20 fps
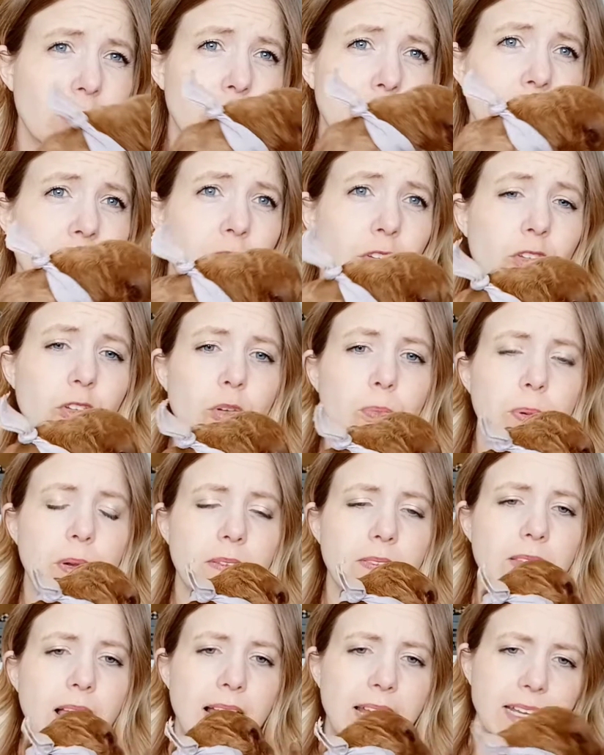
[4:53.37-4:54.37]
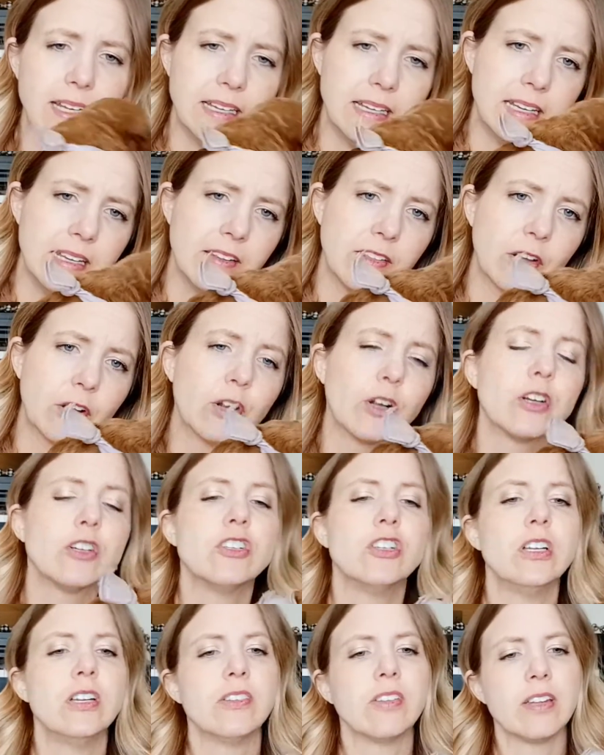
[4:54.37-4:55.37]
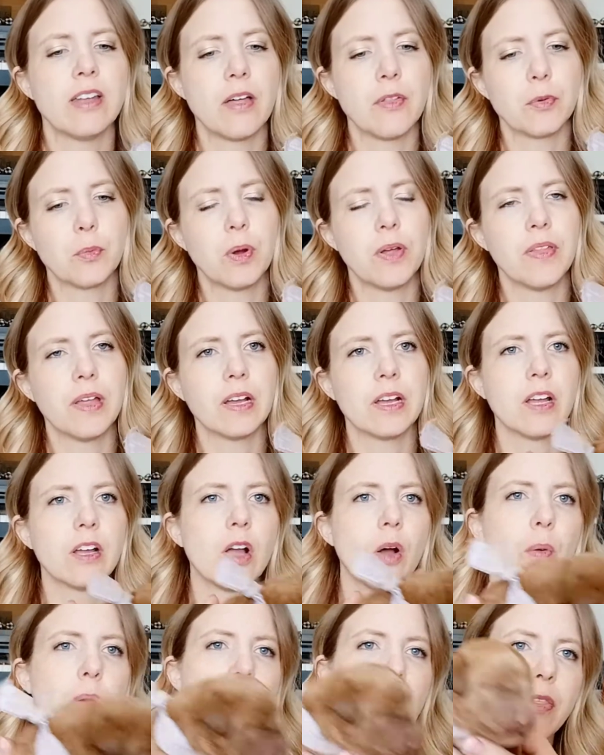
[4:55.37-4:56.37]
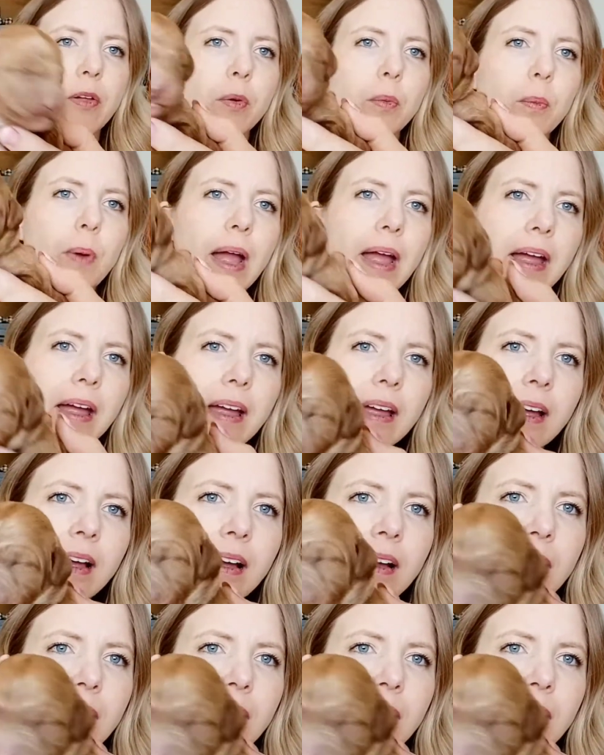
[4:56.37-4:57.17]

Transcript: wasn't super light either. She's another one that could go either way.